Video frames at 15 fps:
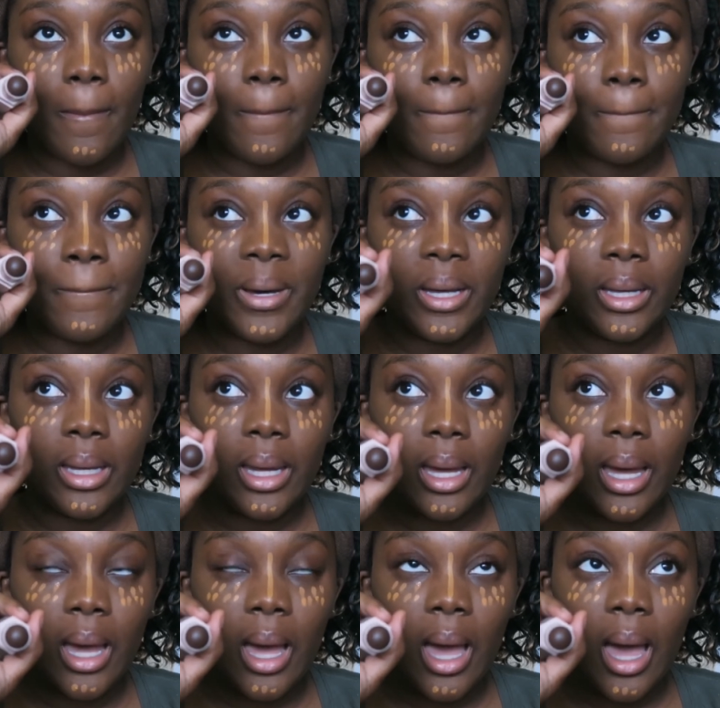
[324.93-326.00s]
but
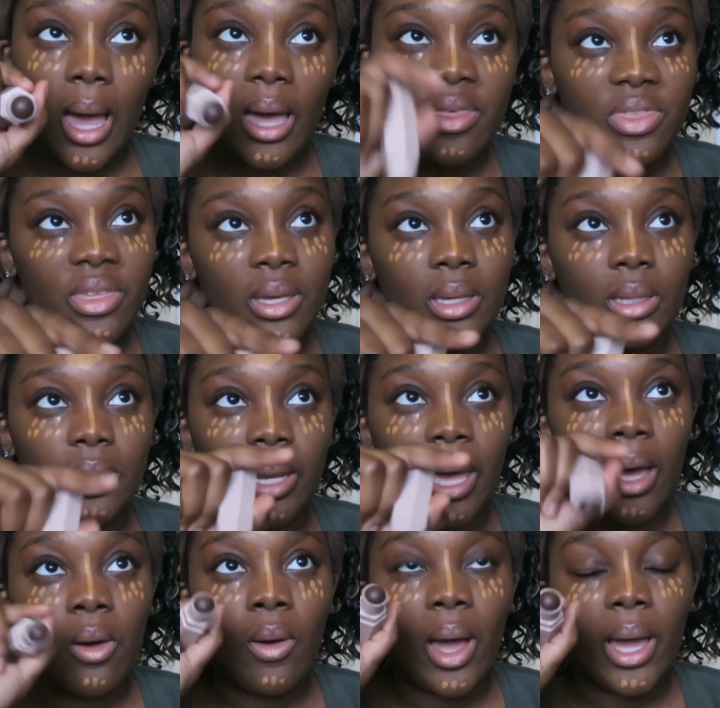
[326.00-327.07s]
I think
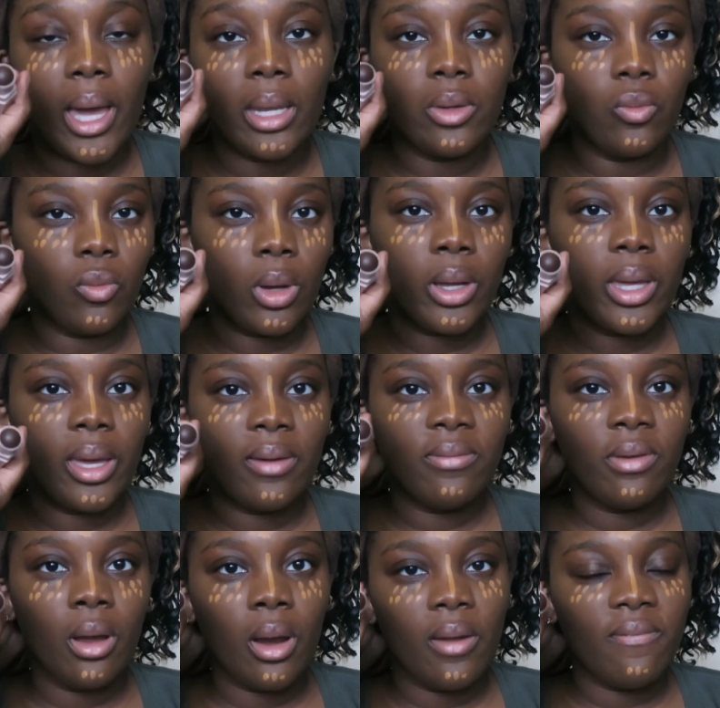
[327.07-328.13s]
now I kind of want
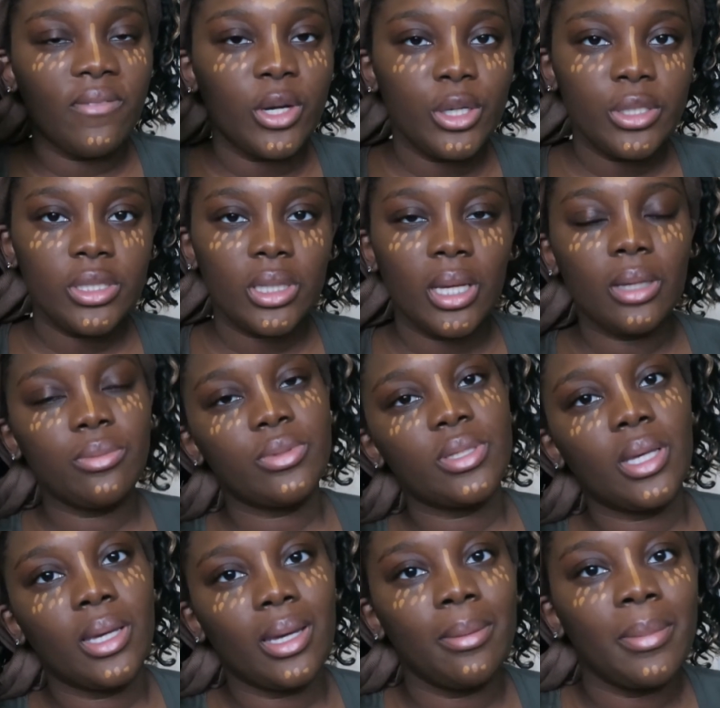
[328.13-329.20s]
caviar. At first, I was
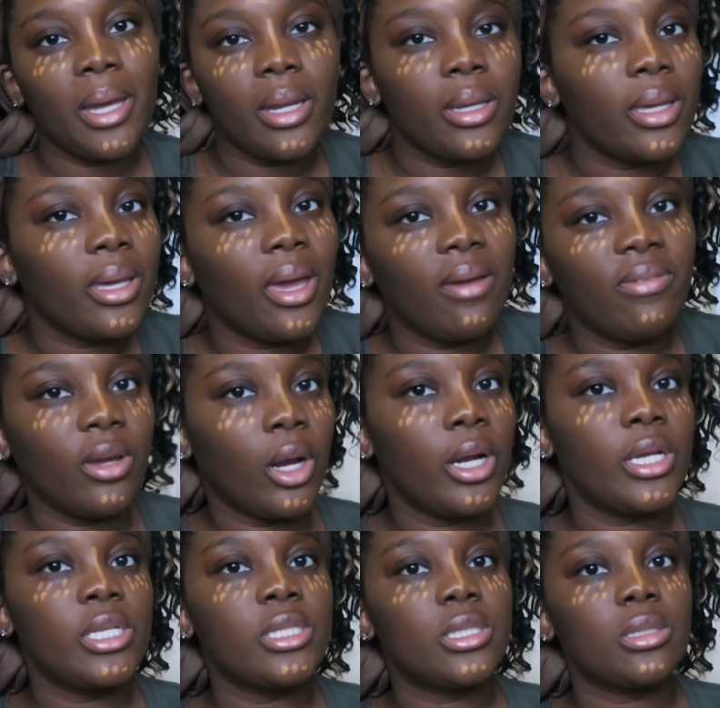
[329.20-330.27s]
like, I'm not going to get caviar.
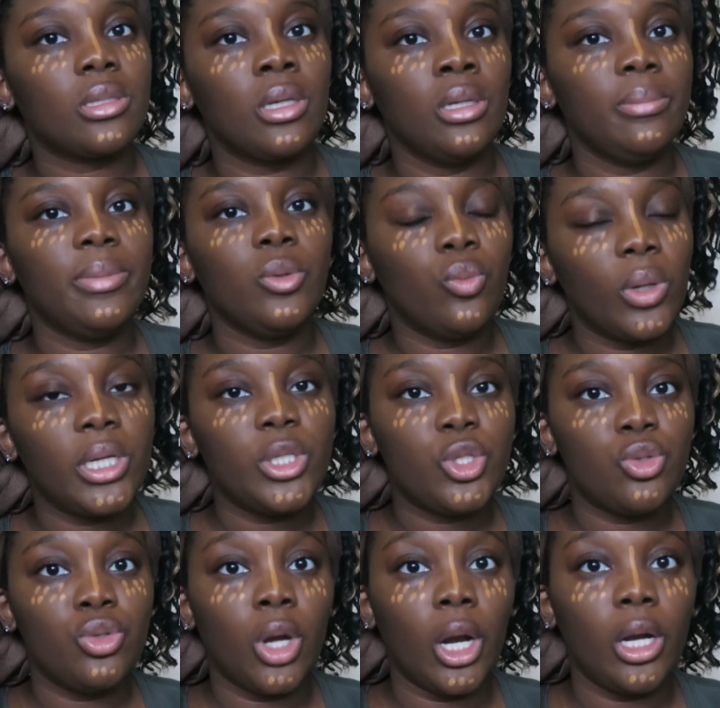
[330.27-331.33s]
It's going to be way
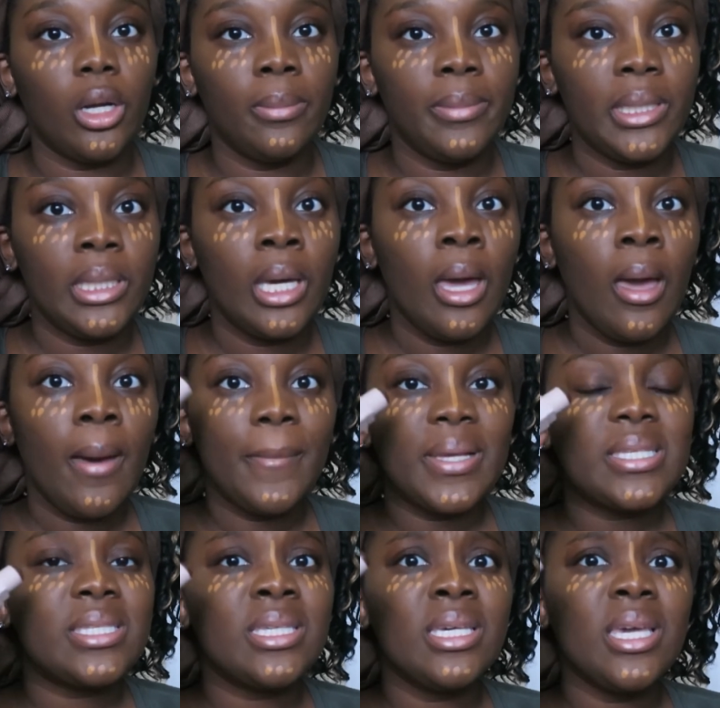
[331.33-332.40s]
too dark on me.
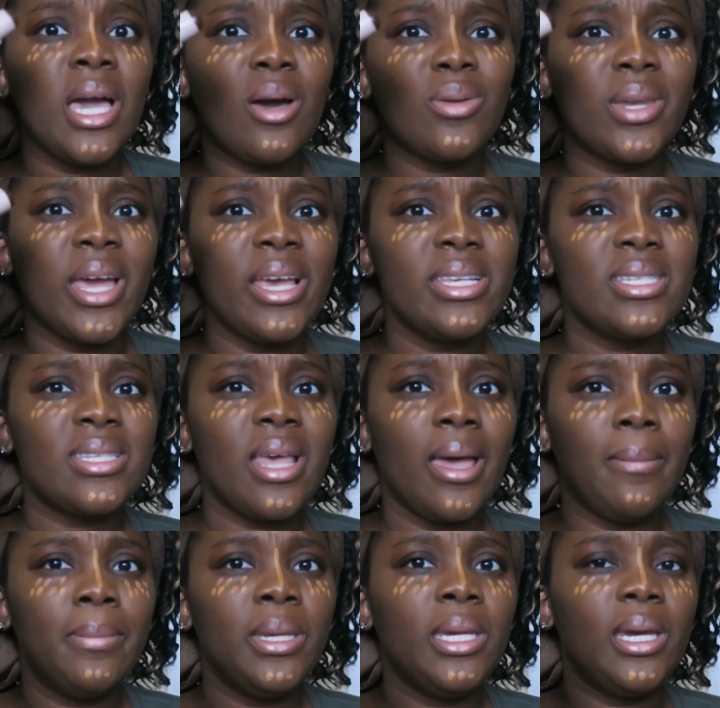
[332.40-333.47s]
But seeing how nice
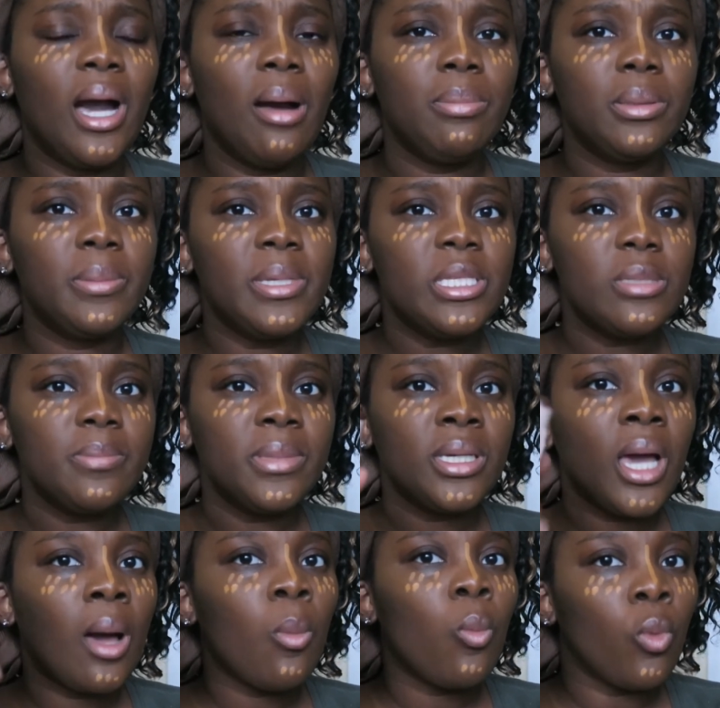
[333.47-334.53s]
Ebony compliments me,
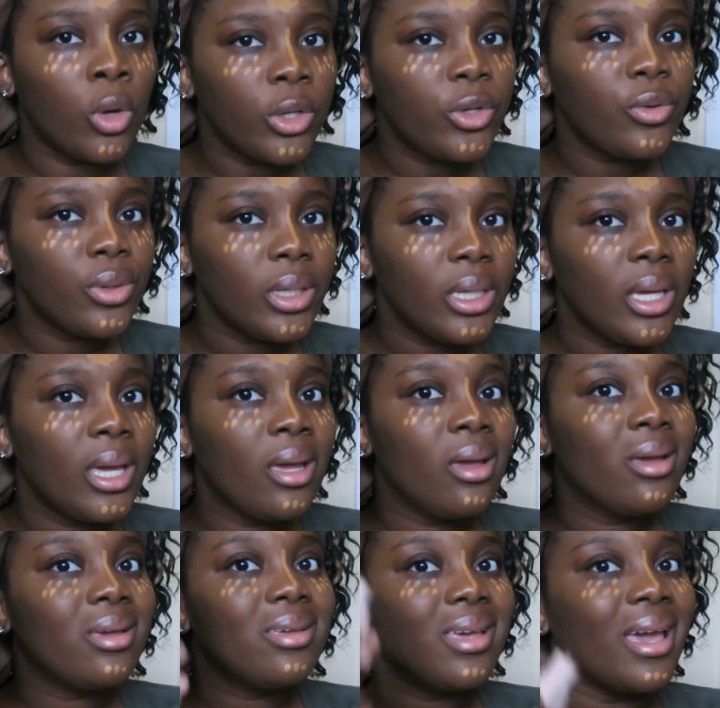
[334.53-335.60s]
I'm wondering,
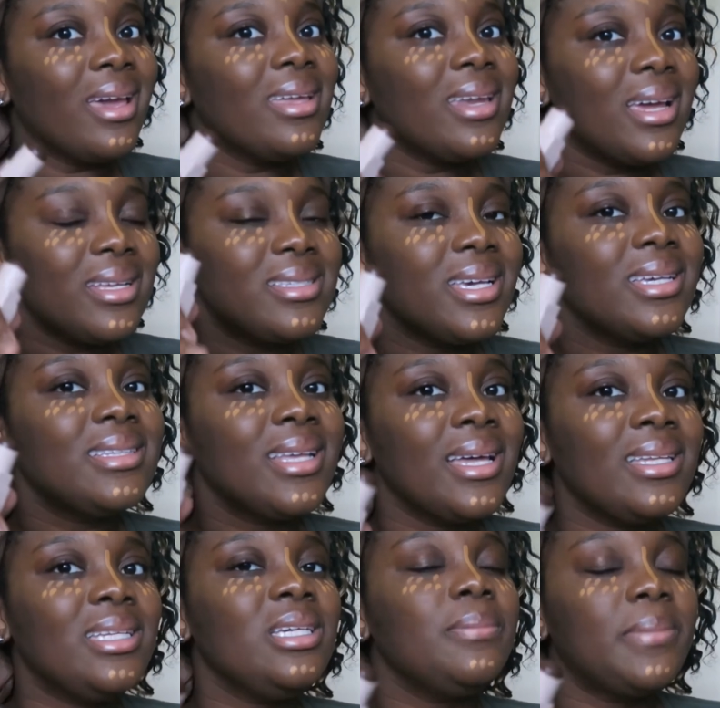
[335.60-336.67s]
can I take
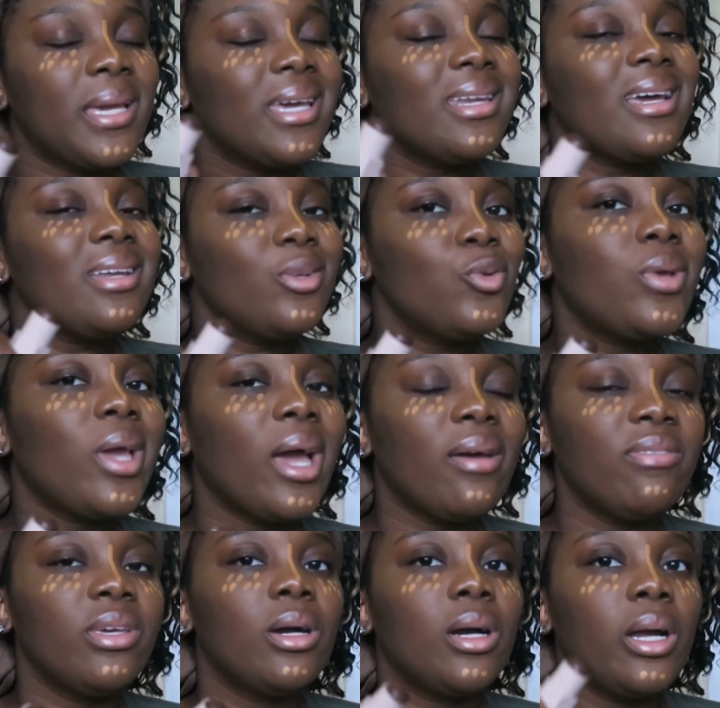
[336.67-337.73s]
that leap? Can I do
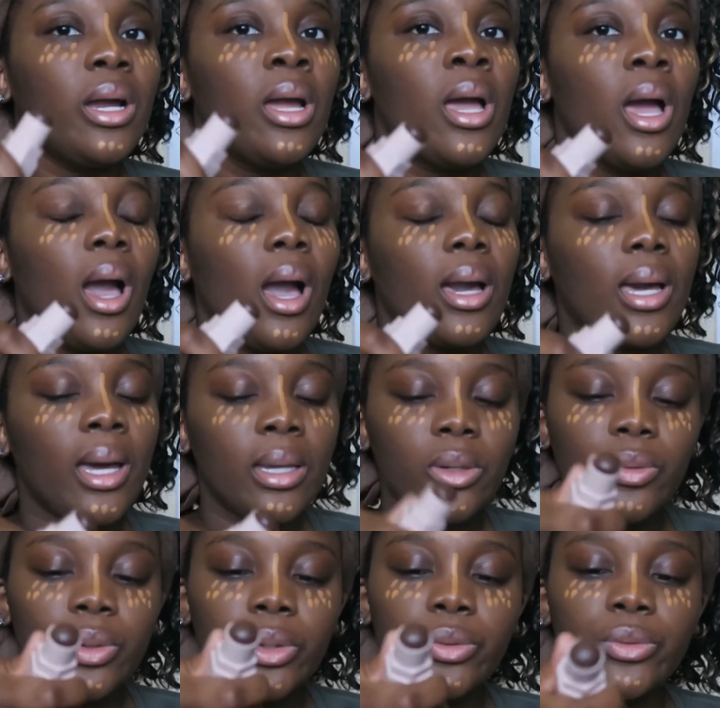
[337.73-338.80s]
caviar? I kind of
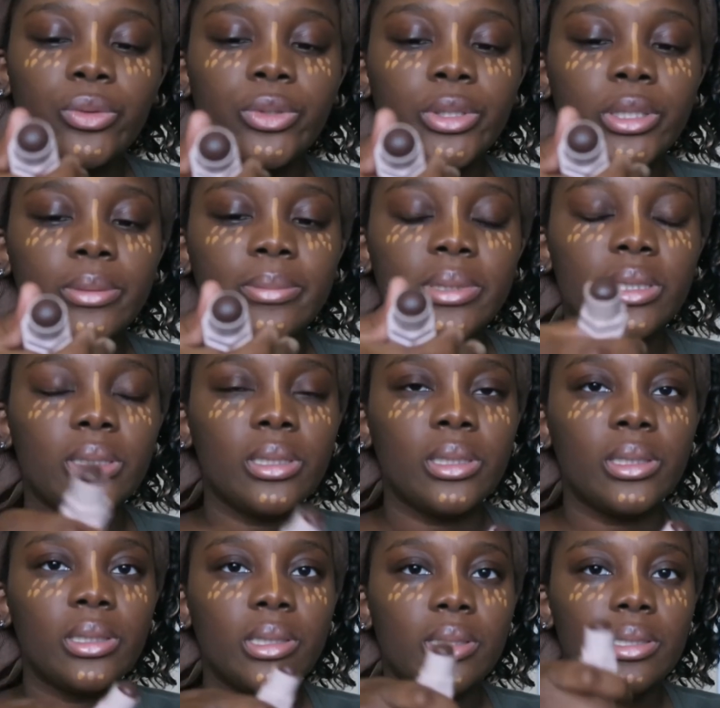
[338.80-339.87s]
want to order it
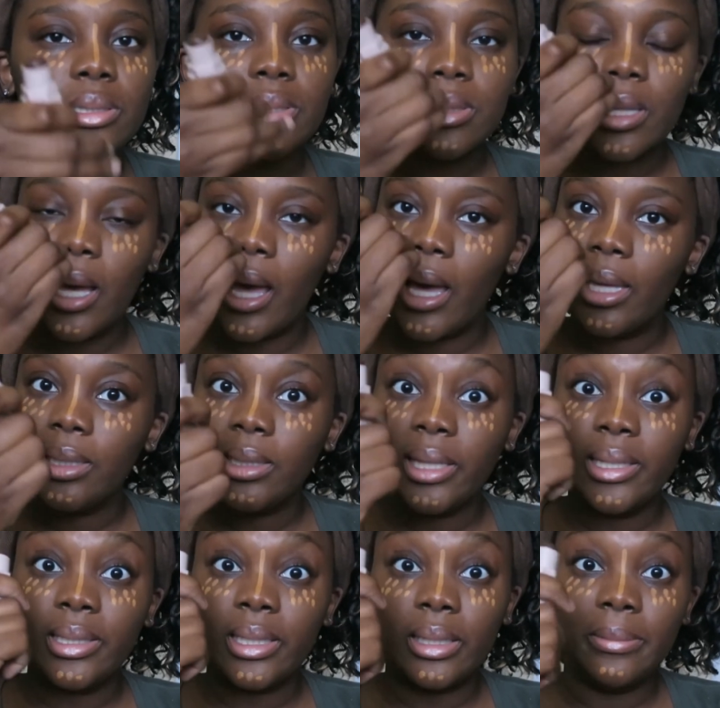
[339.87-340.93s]
because I
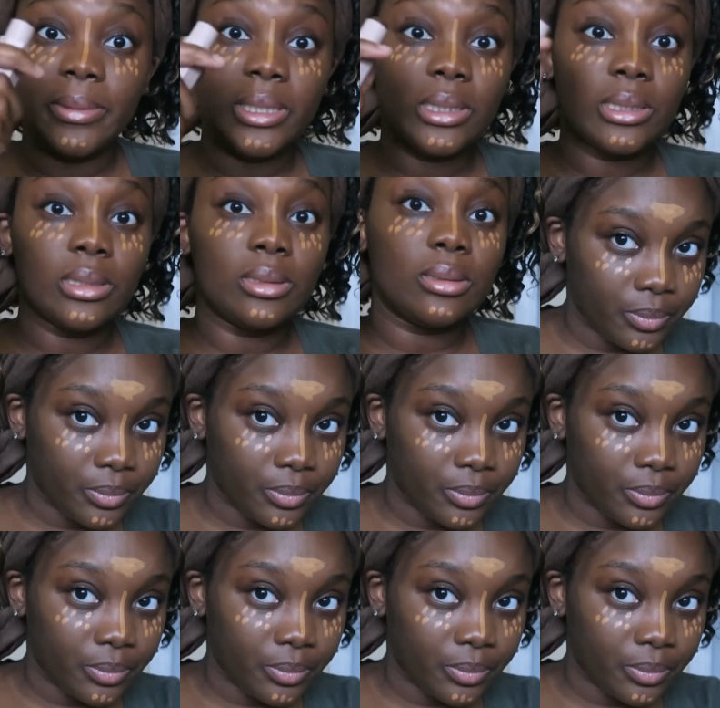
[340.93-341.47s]
like Ebony.